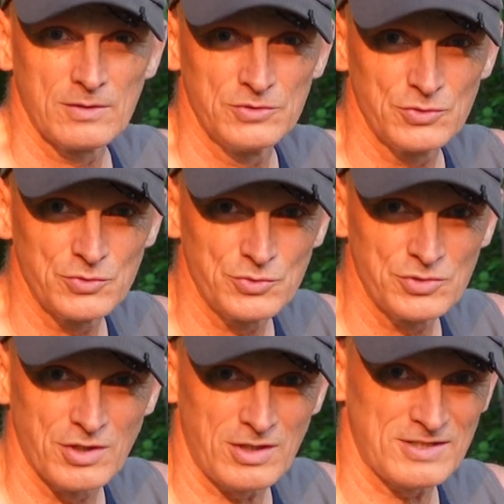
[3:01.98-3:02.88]
You do
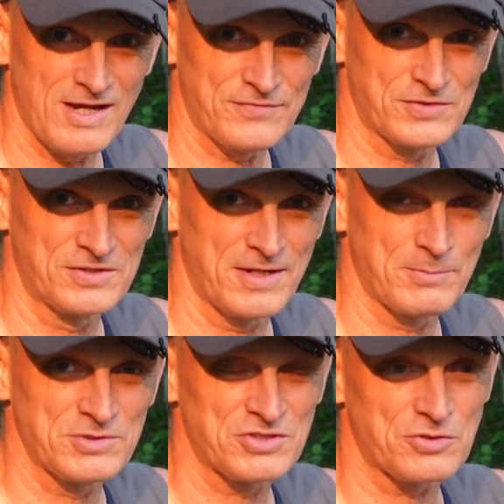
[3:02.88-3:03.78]
not have to
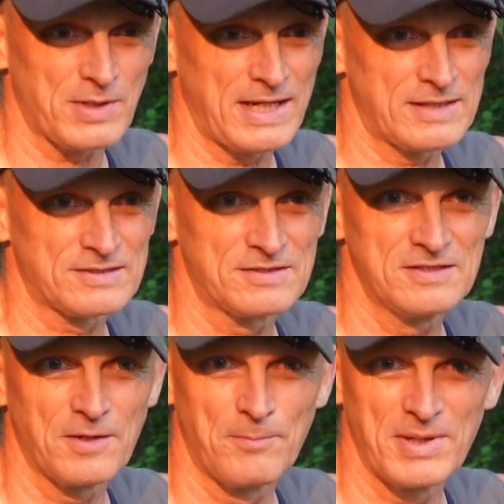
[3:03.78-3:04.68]
demonstrate
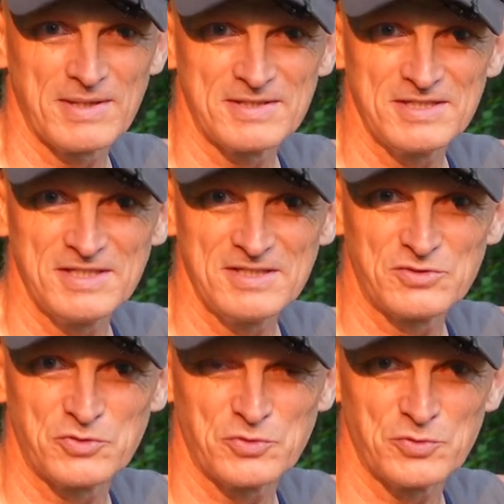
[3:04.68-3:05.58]
the ability
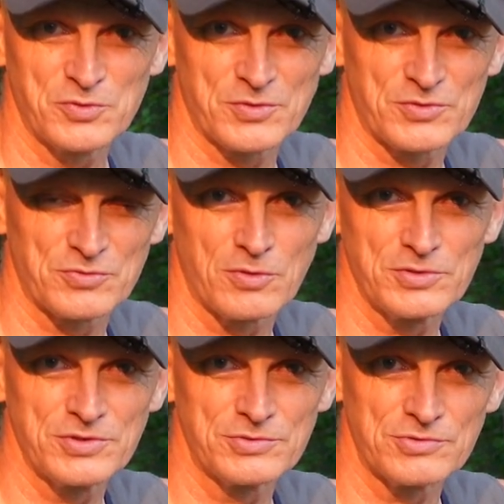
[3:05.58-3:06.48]
to
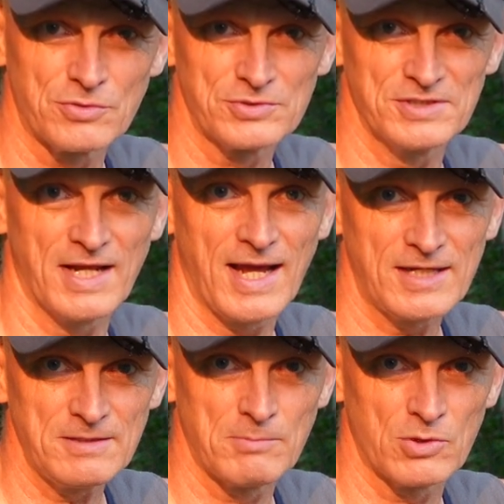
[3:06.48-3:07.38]
control your drone in
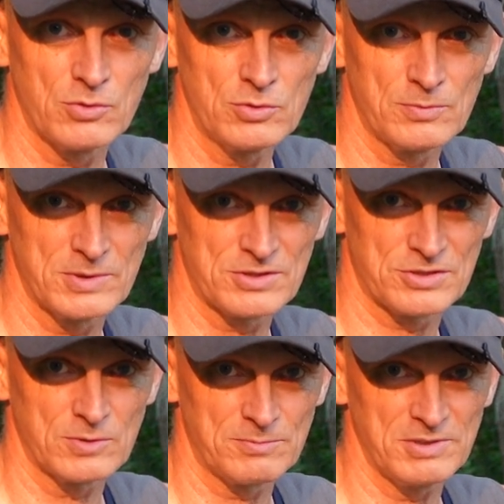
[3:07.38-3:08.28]
Atti mode,
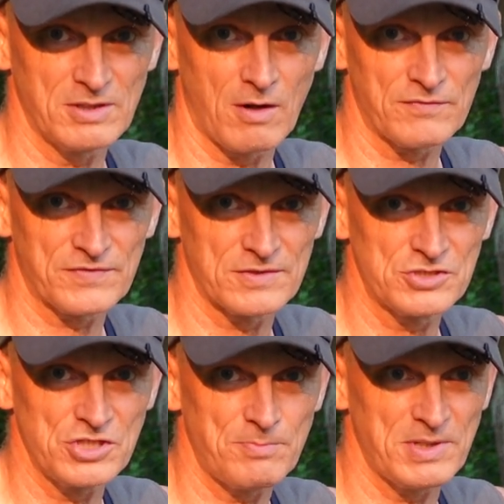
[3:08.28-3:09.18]
which would be off the
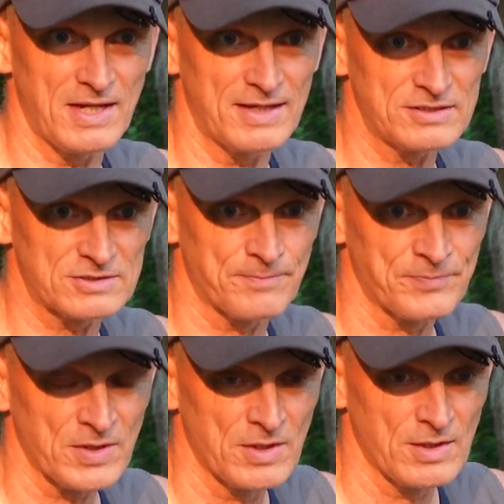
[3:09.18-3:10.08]
G P S.
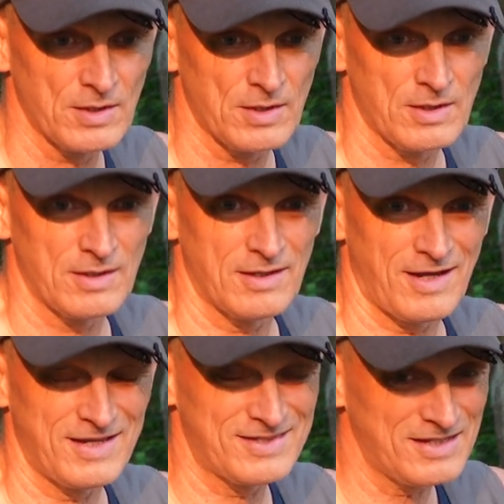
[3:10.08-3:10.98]

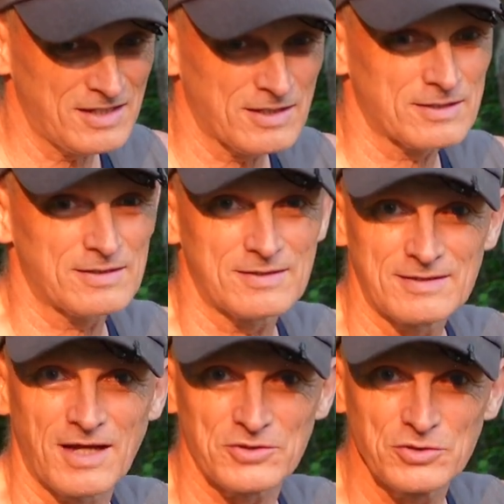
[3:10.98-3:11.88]
I think
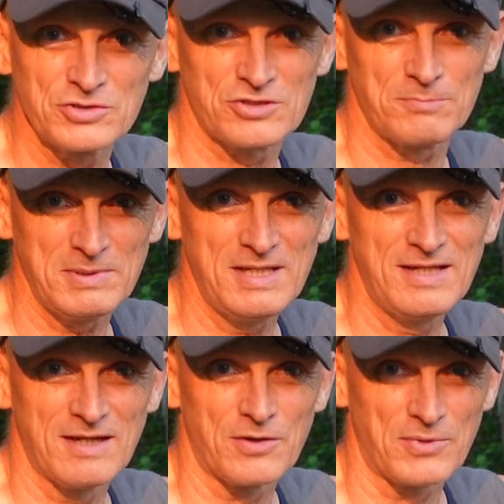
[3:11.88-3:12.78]
that used to
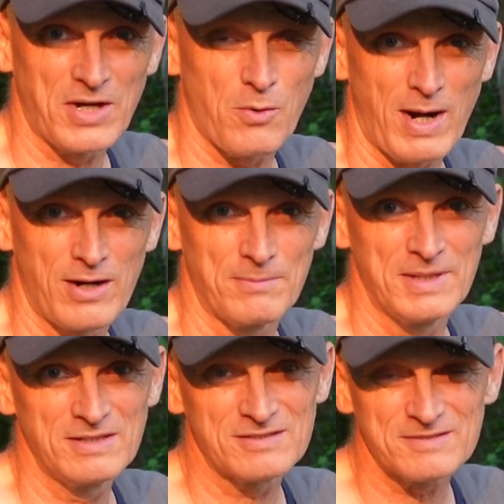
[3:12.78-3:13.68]
be a
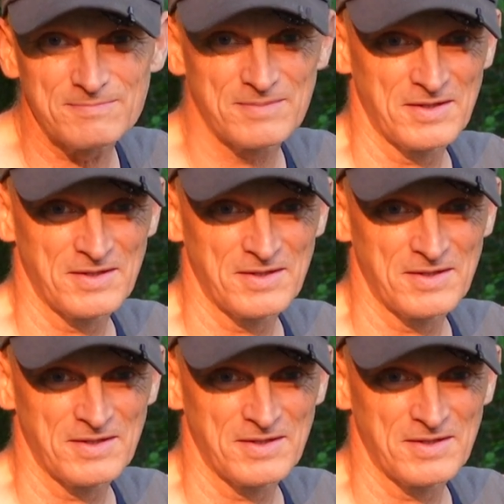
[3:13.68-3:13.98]
requirement.